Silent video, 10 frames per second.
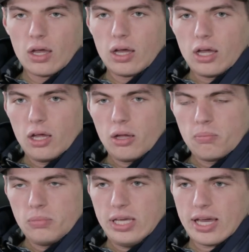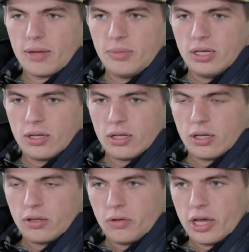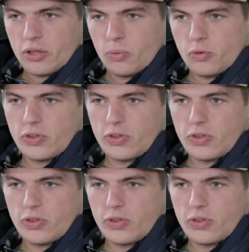Yeah, I mean, I always